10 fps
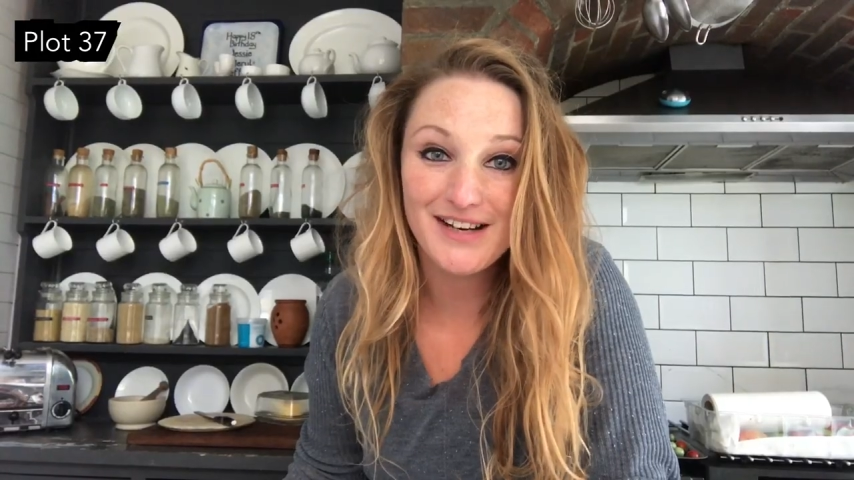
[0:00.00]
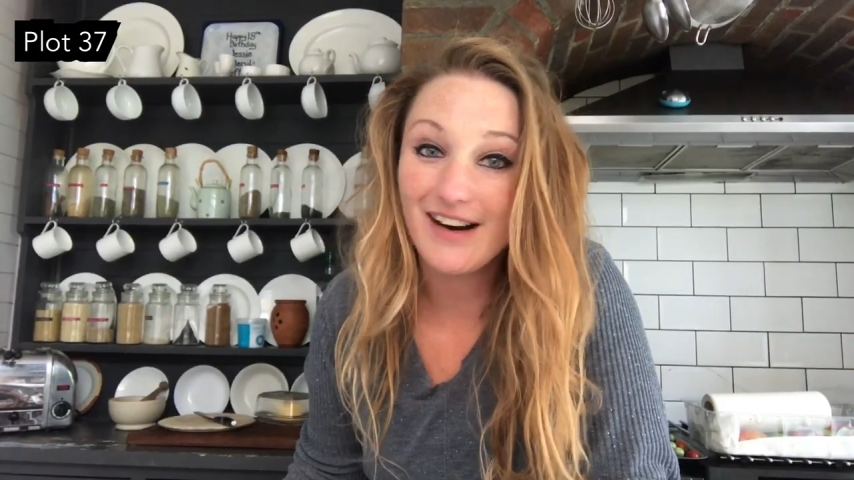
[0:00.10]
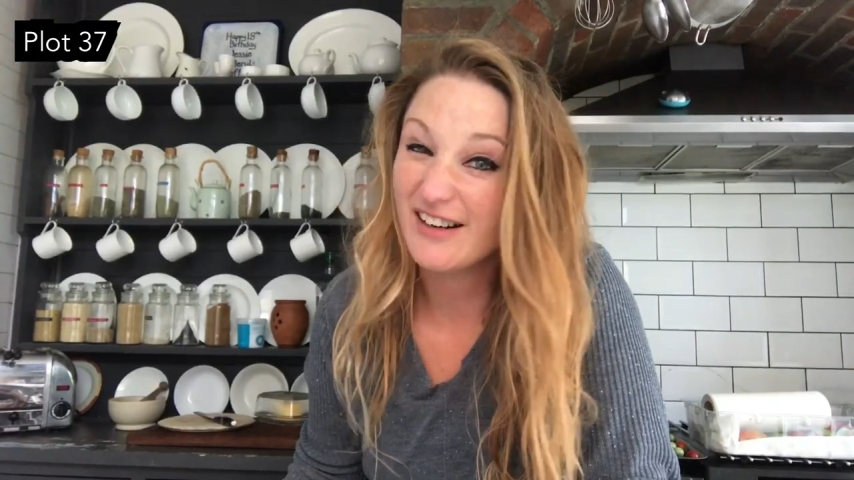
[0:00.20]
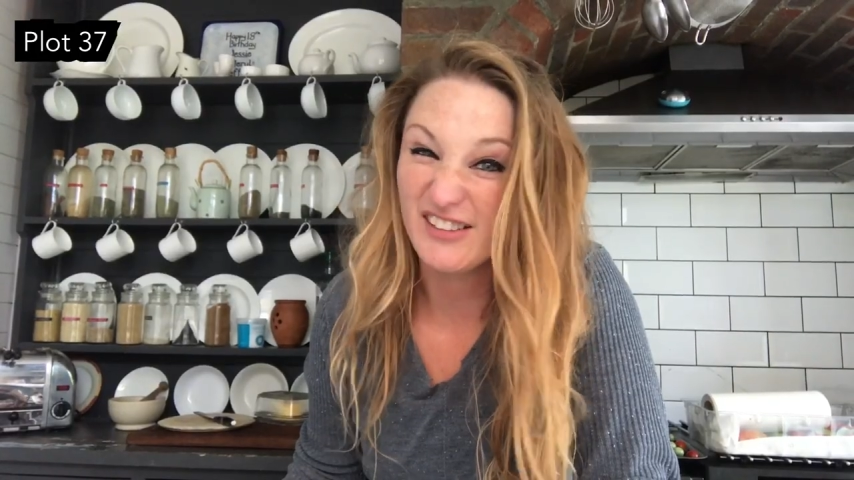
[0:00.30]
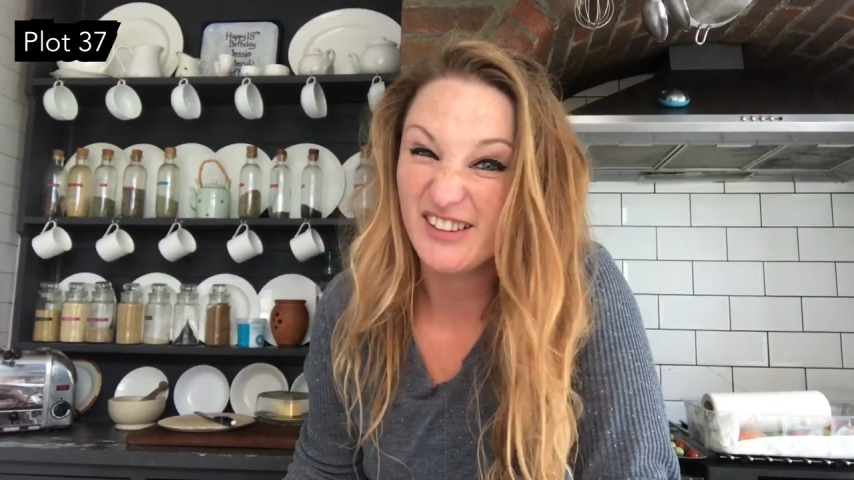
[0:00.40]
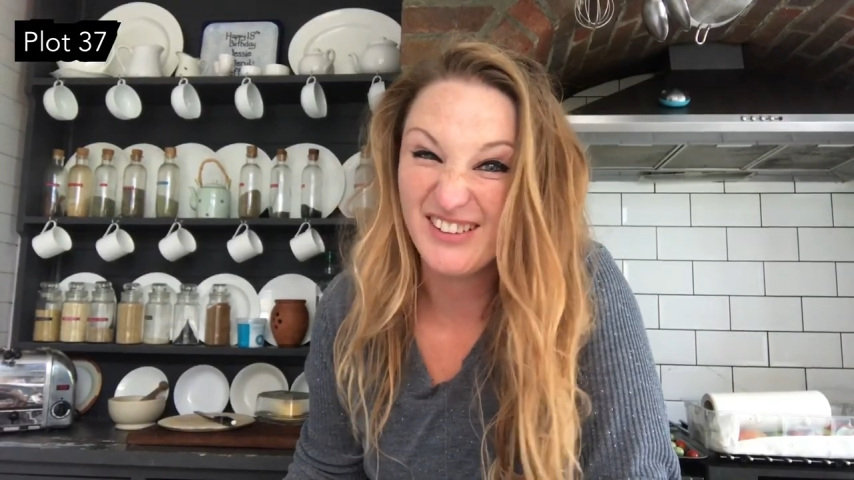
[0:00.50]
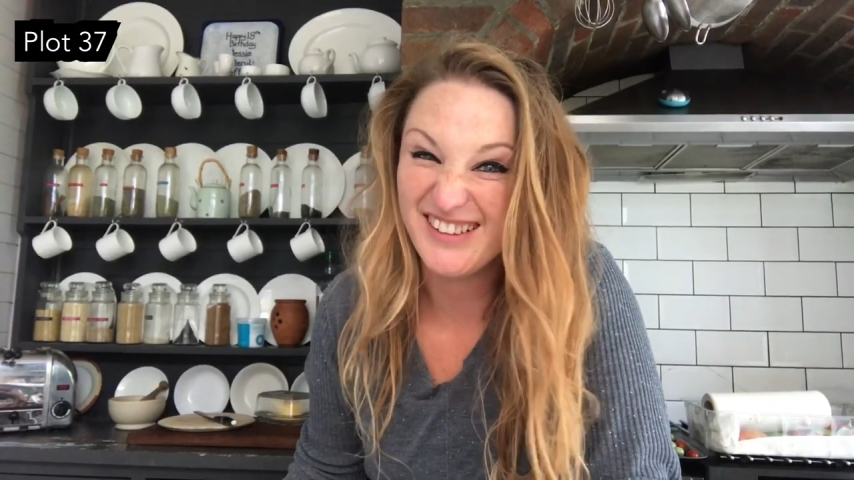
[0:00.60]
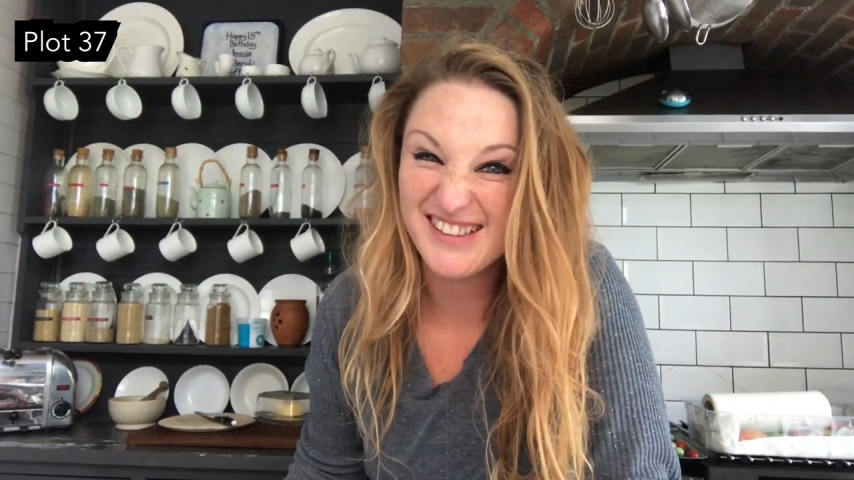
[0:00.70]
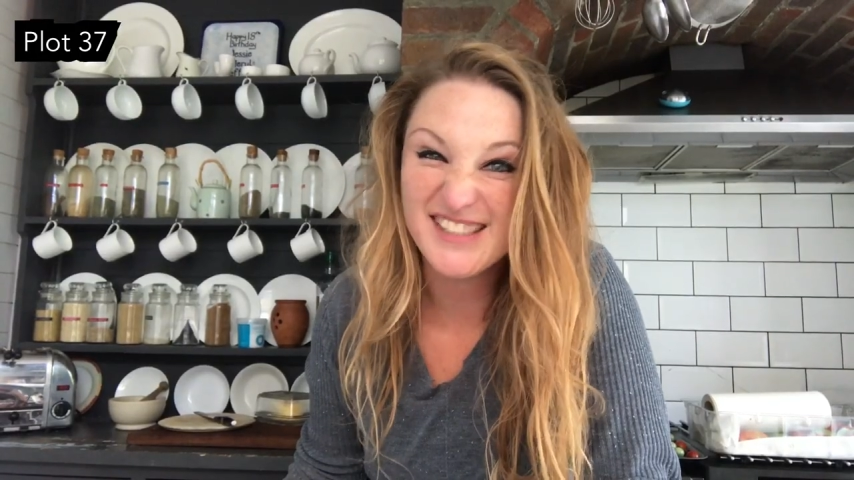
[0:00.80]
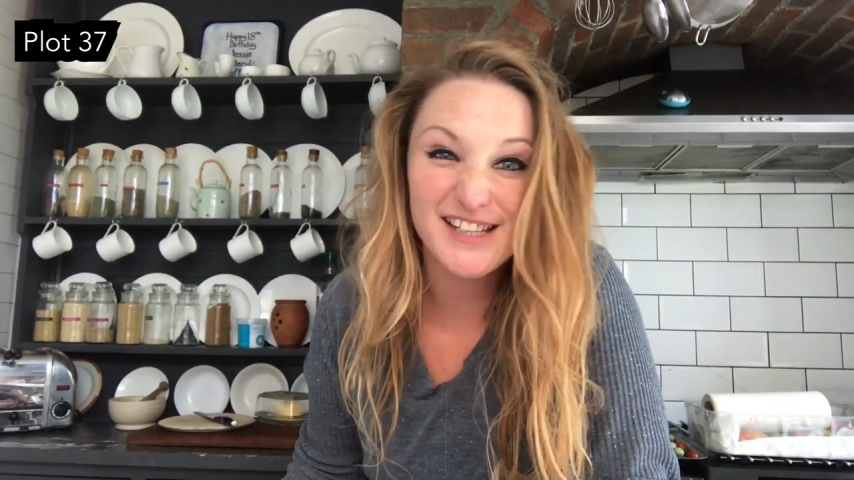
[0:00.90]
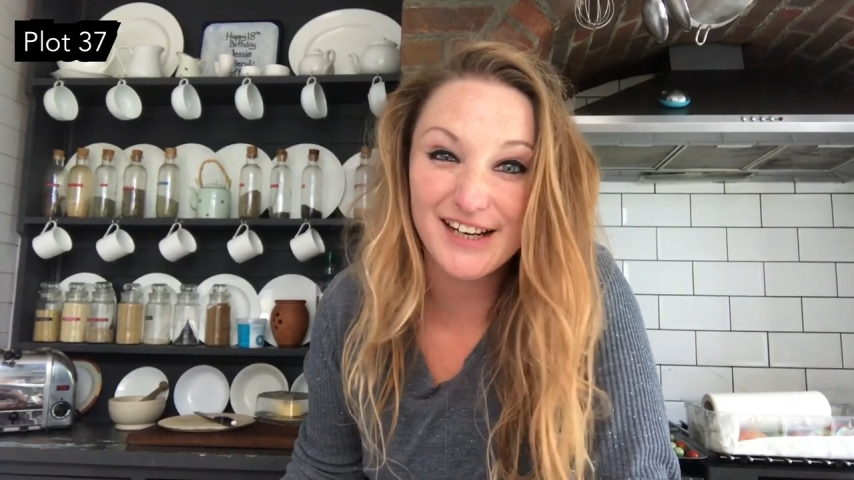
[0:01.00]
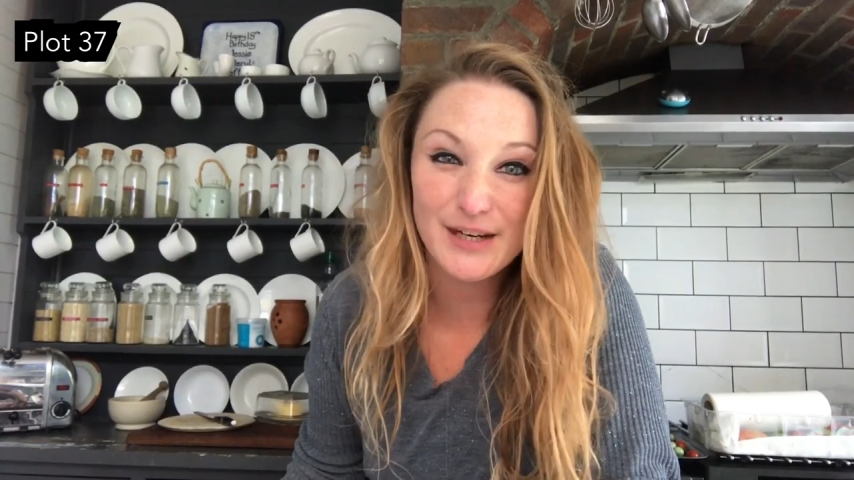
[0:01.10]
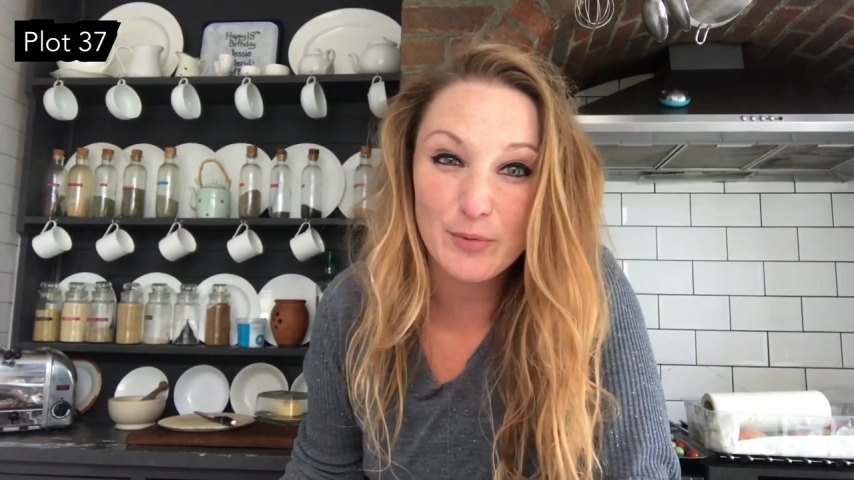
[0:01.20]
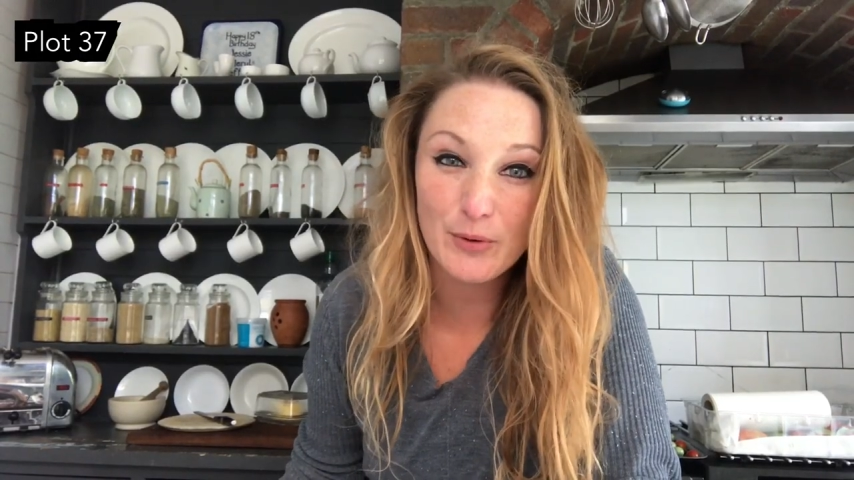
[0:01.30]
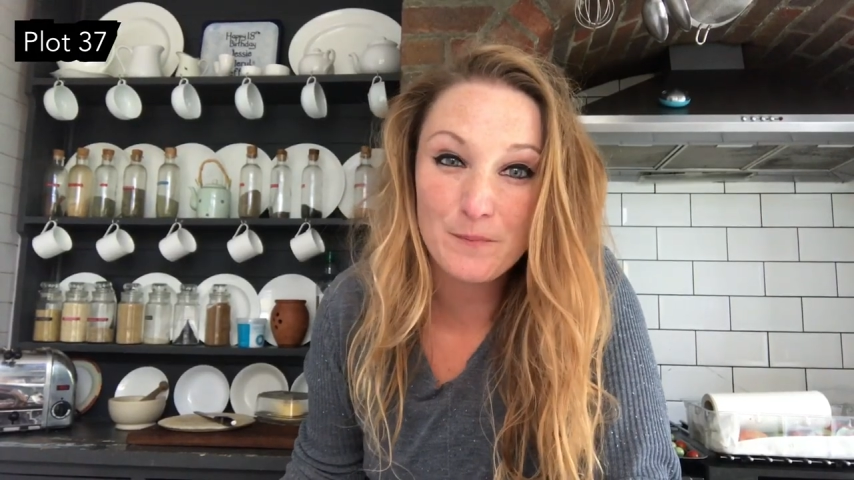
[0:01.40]
I don't think you need to see
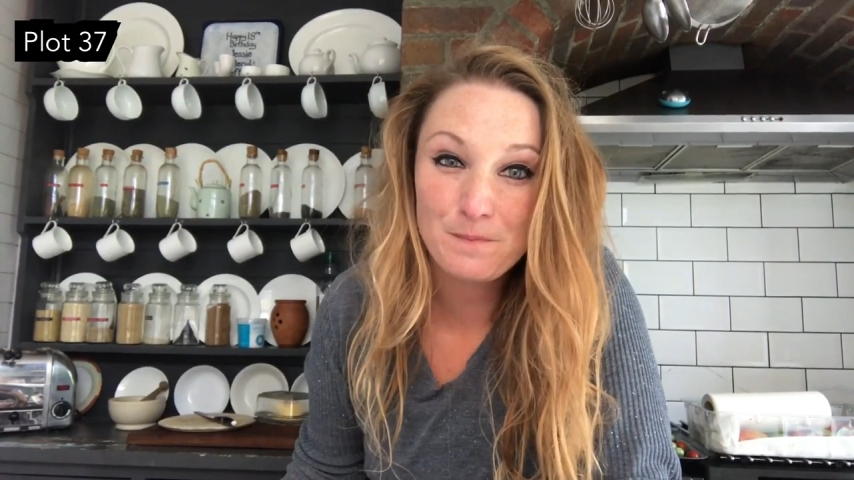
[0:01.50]
anymore,